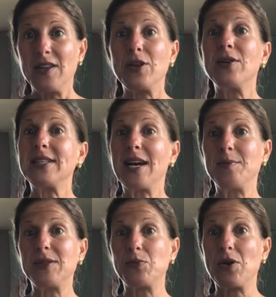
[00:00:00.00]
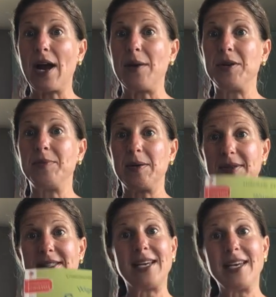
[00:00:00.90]
there are times where I'm going to be
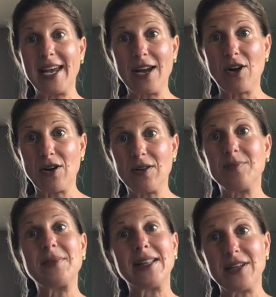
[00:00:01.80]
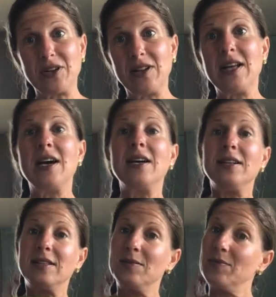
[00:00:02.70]
able to say, here, my little,
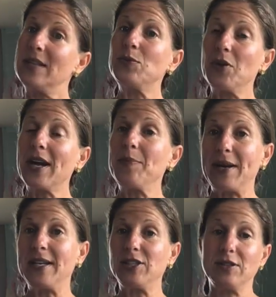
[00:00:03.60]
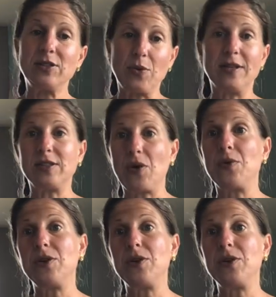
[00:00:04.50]
let's work on page so-and-so.